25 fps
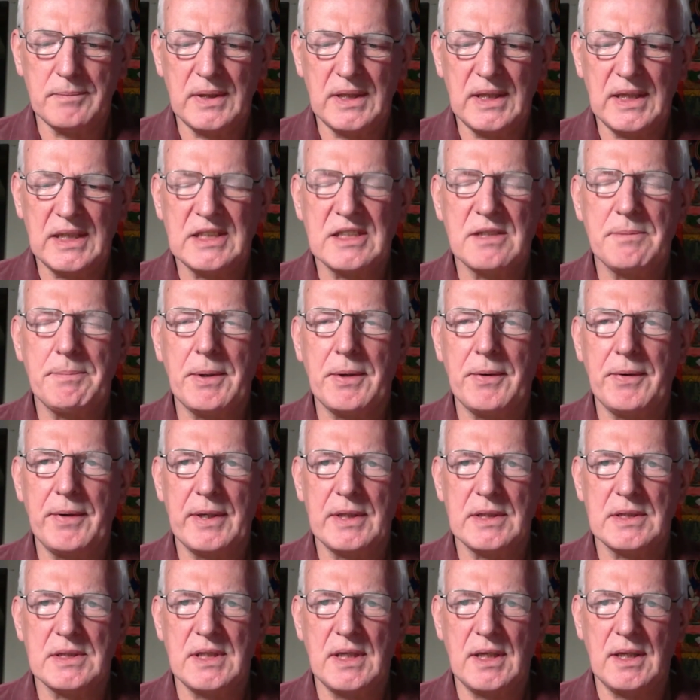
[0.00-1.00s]

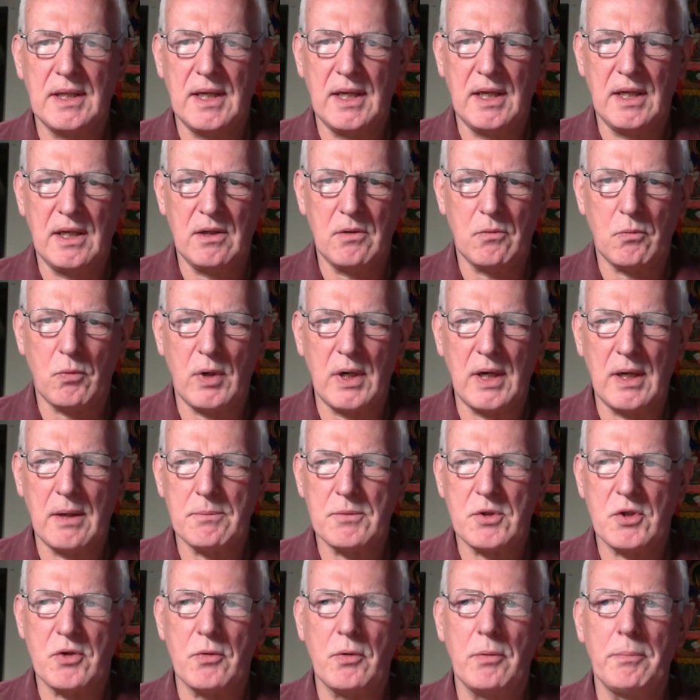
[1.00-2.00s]
experiencing the hell
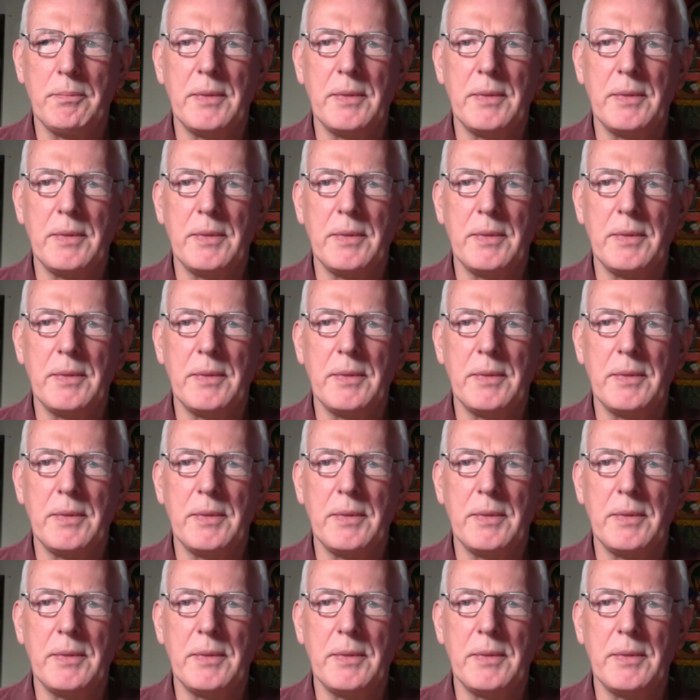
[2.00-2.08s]
realms through